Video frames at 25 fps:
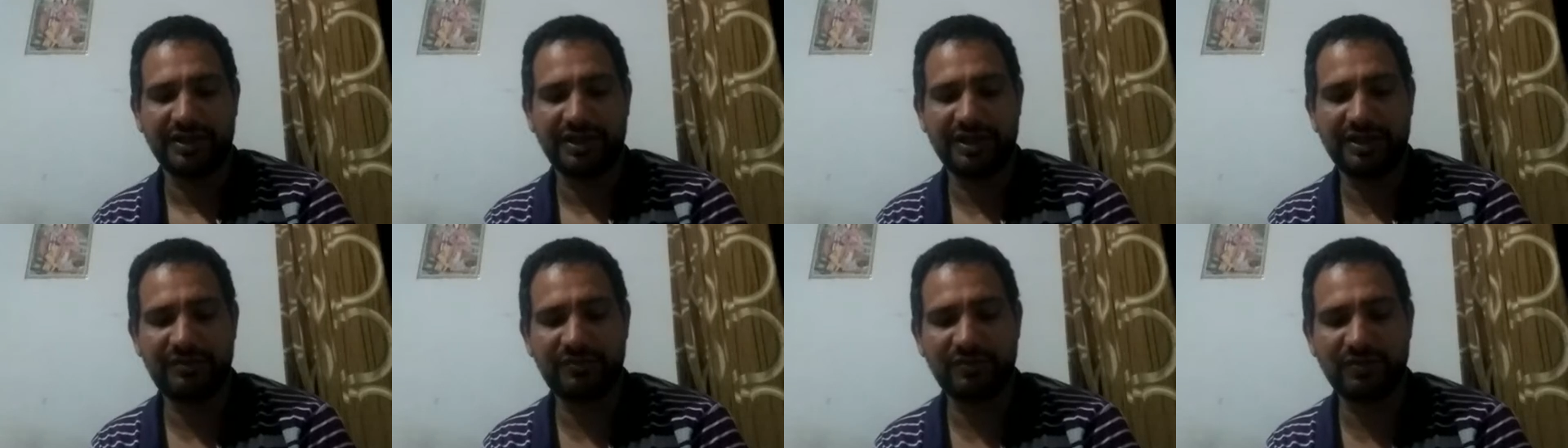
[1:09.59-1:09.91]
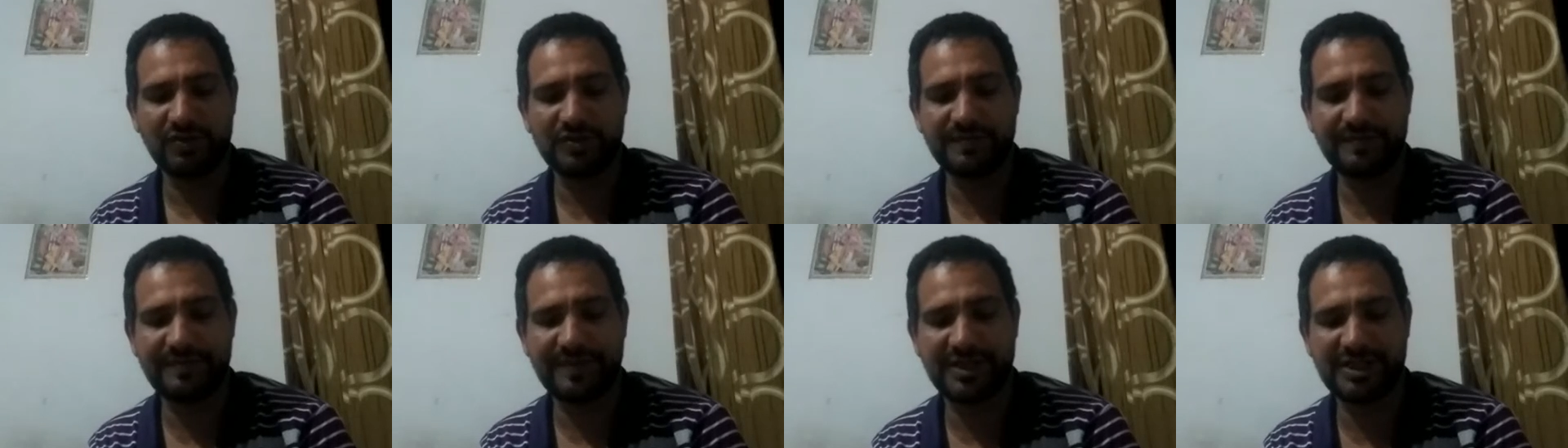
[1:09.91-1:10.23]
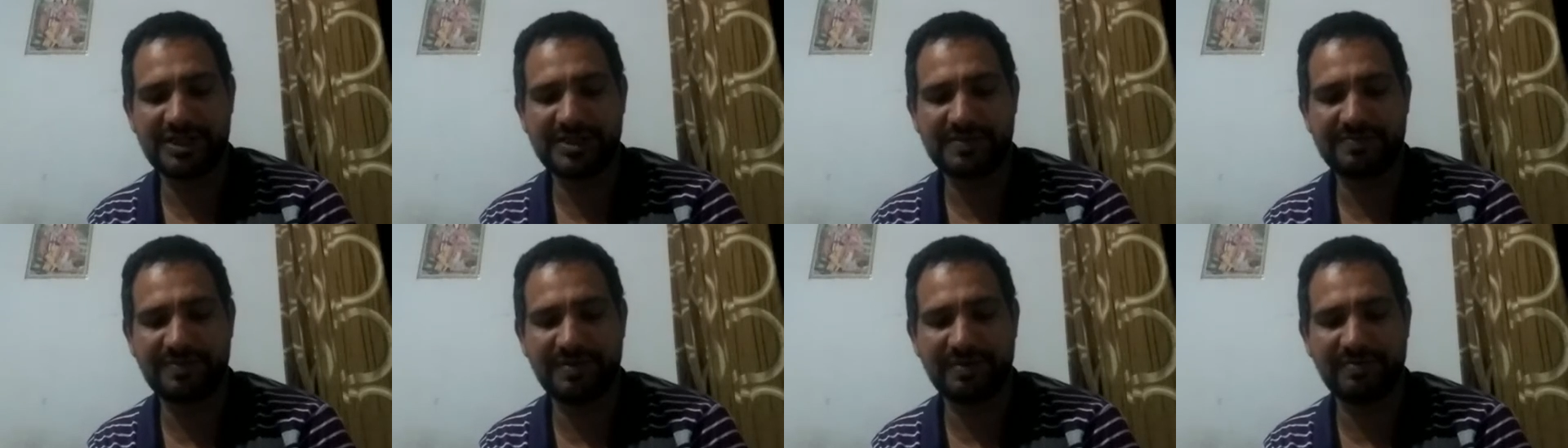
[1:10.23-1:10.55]
It was
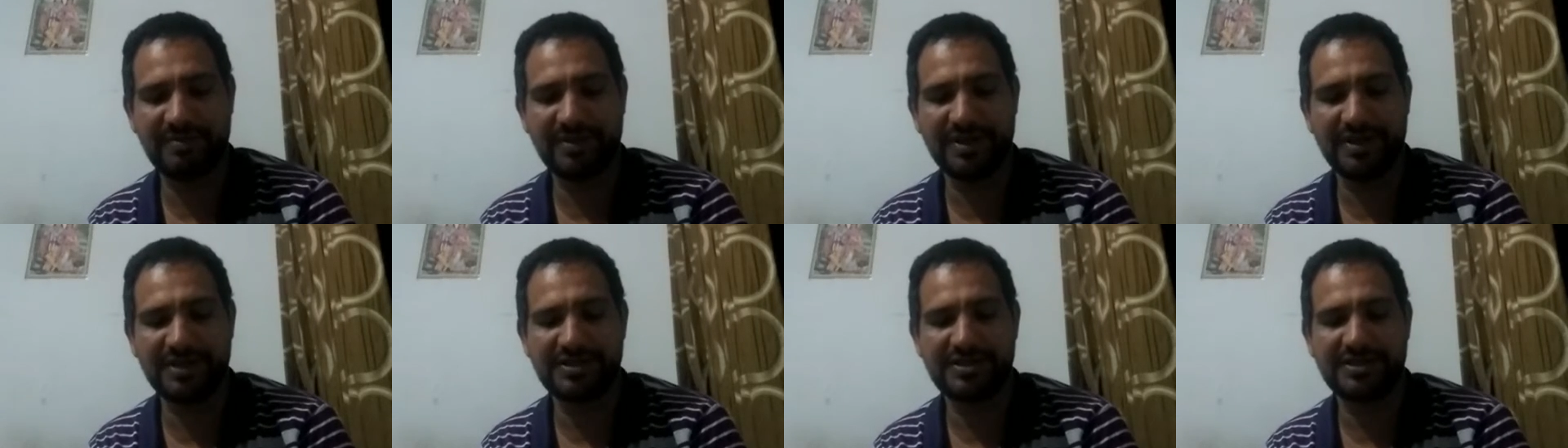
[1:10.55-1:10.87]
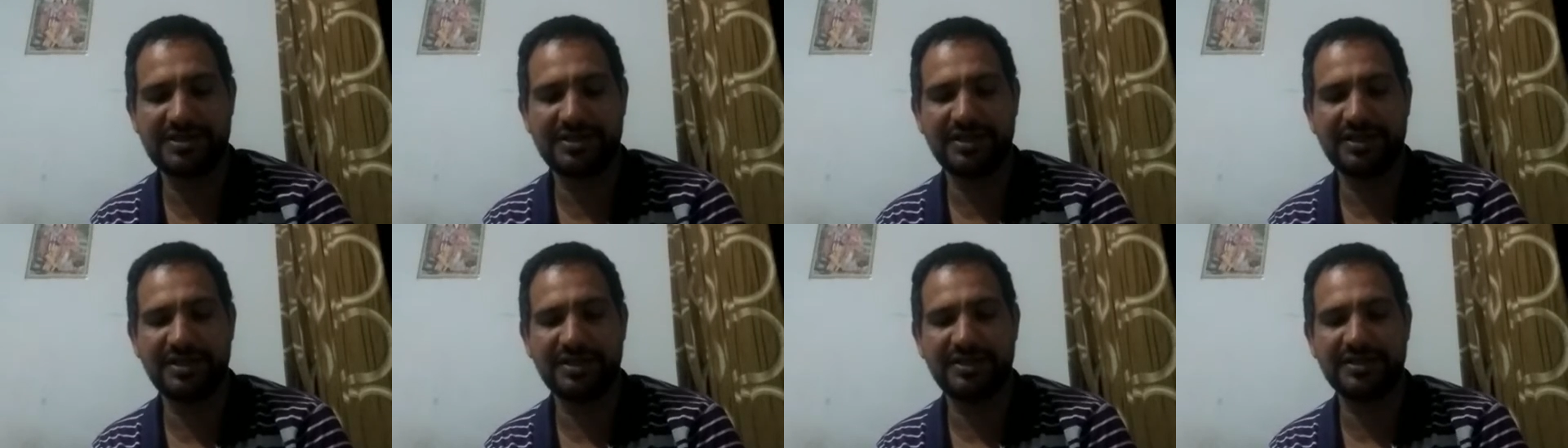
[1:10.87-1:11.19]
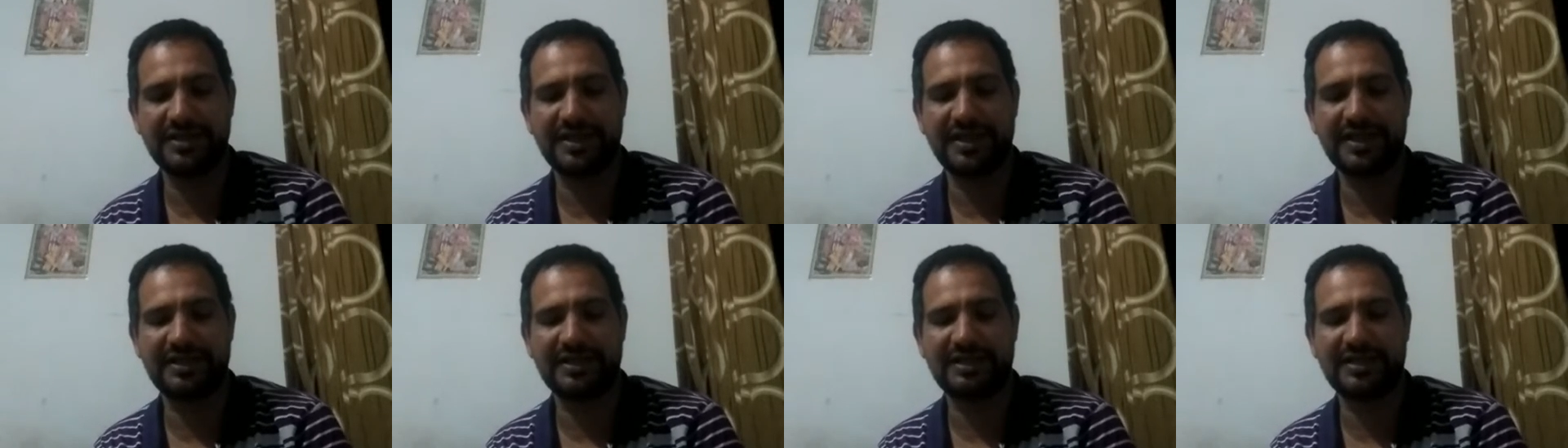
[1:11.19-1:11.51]
first published
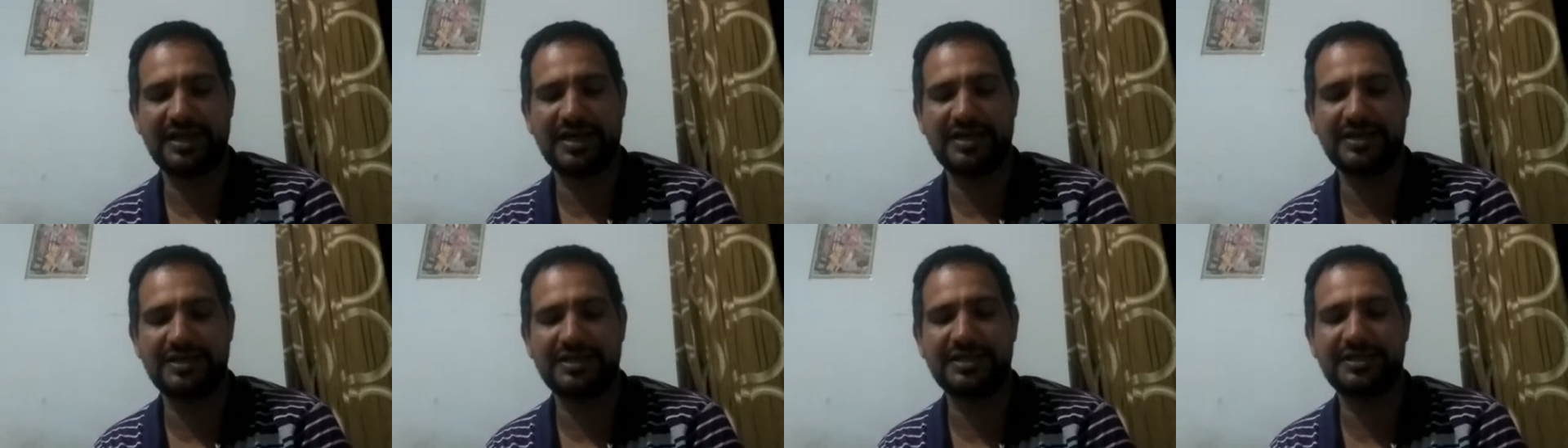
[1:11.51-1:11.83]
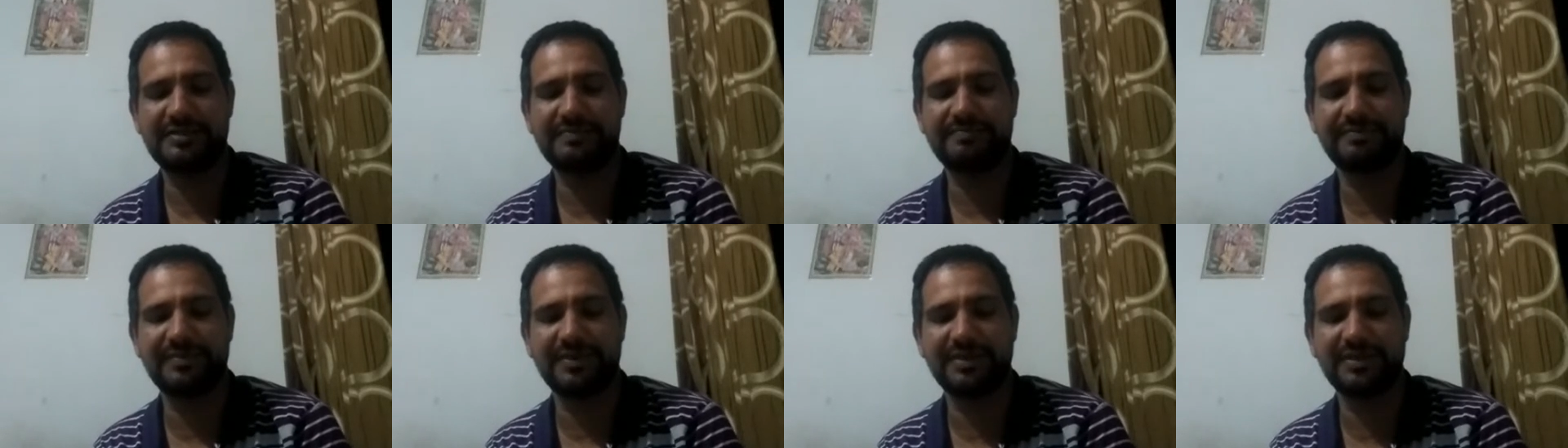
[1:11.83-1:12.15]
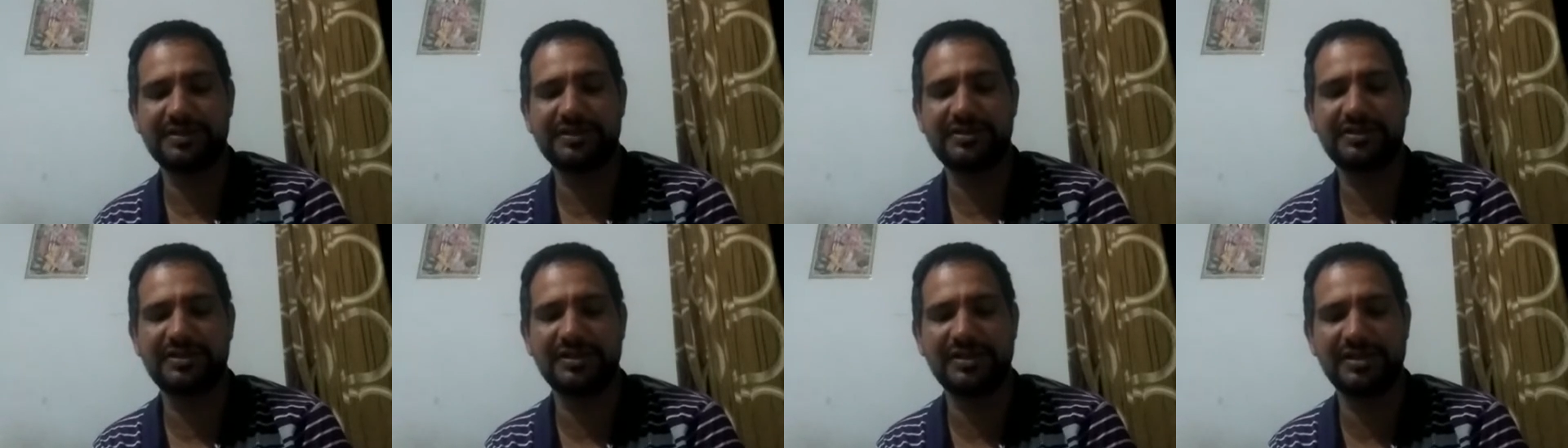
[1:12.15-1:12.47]
in the Atlantic
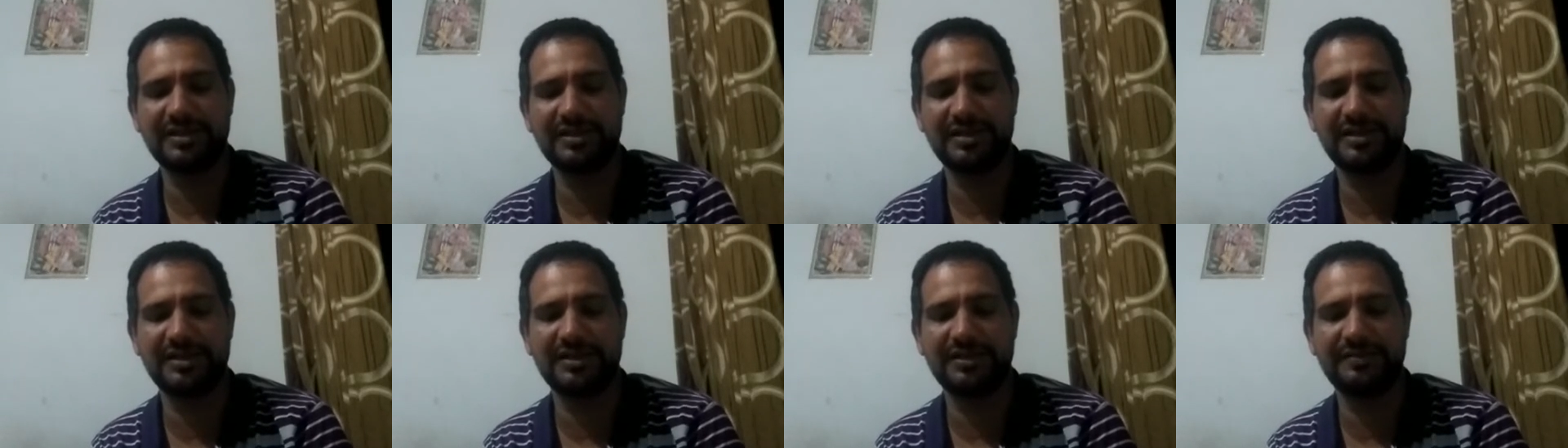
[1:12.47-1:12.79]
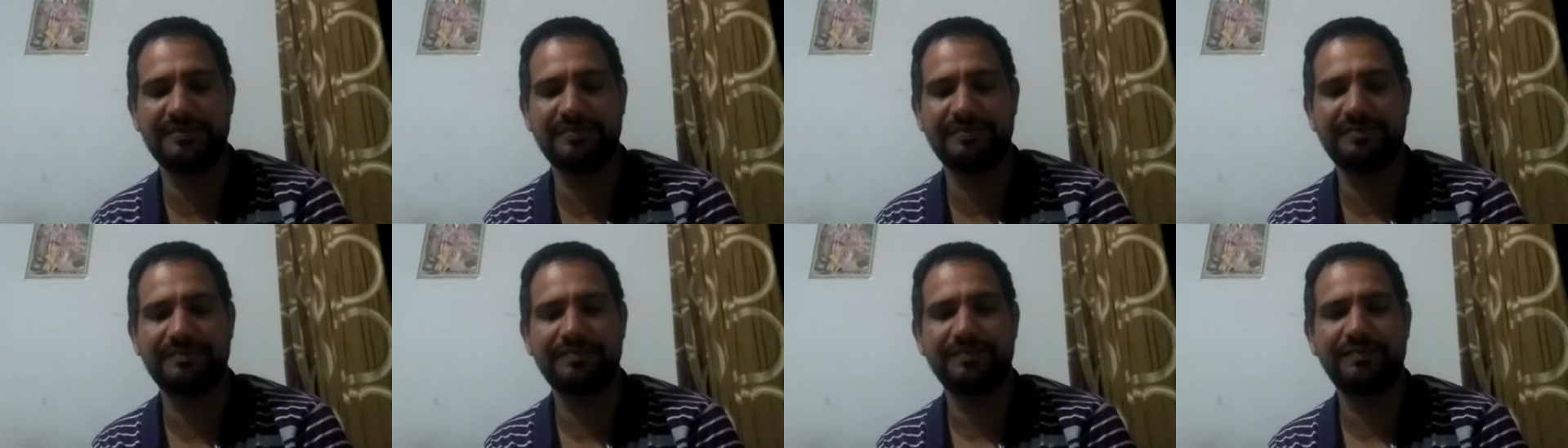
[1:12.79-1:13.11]
Monthly